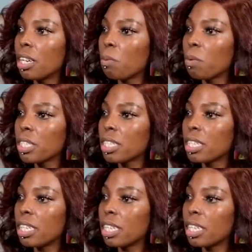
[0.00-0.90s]

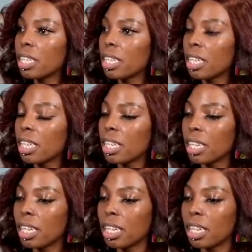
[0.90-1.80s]
Western
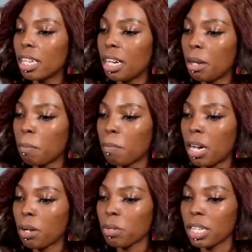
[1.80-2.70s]
um,
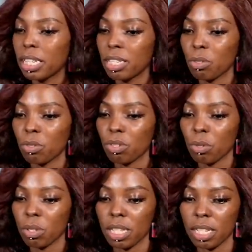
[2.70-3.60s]
outlets or
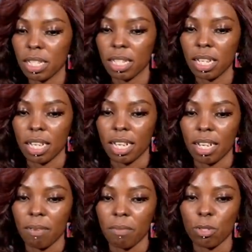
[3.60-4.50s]
sources
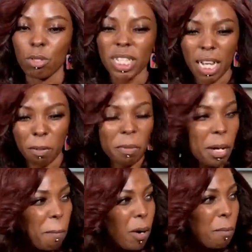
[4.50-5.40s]
mm. to tell me
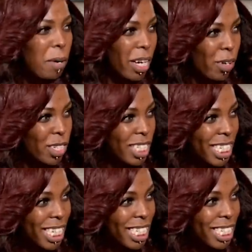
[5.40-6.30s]
about my
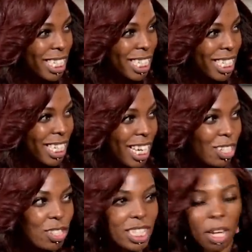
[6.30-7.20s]
continent yeah.
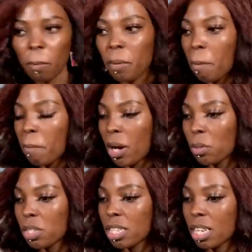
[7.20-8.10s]
and to tell me
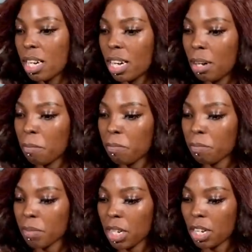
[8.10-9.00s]
about um,
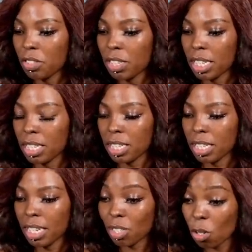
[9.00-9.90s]
a country that's
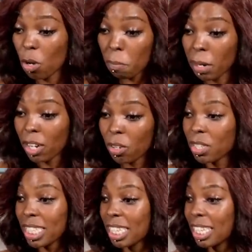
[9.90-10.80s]
that's on my
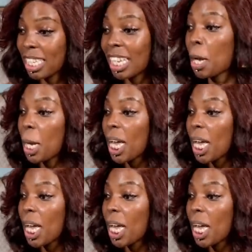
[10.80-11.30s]
continent and i mm.